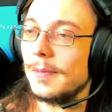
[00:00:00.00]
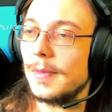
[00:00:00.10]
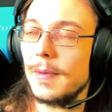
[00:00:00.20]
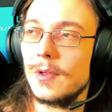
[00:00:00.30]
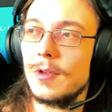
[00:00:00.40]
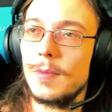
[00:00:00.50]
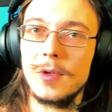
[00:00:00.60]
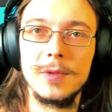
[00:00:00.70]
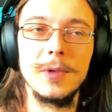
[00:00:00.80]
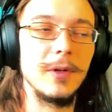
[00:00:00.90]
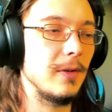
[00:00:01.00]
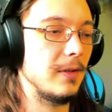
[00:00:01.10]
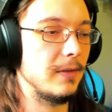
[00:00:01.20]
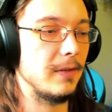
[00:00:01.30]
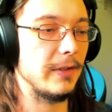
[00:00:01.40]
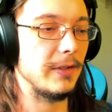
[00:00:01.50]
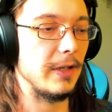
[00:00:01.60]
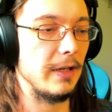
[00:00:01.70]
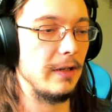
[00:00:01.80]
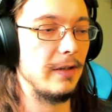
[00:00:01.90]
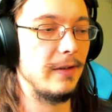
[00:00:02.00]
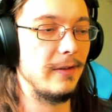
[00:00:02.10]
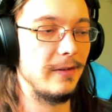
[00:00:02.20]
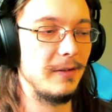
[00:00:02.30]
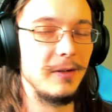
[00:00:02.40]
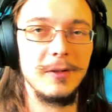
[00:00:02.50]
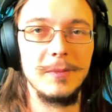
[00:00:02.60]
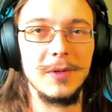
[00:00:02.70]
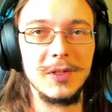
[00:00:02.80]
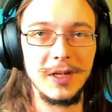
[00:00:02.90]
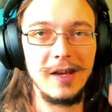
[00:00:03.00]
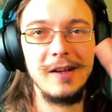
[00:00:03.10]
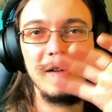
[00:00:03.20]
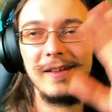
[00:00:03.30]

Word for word: Maybe I'll stream more tomorrow. I'll decide. But see ya.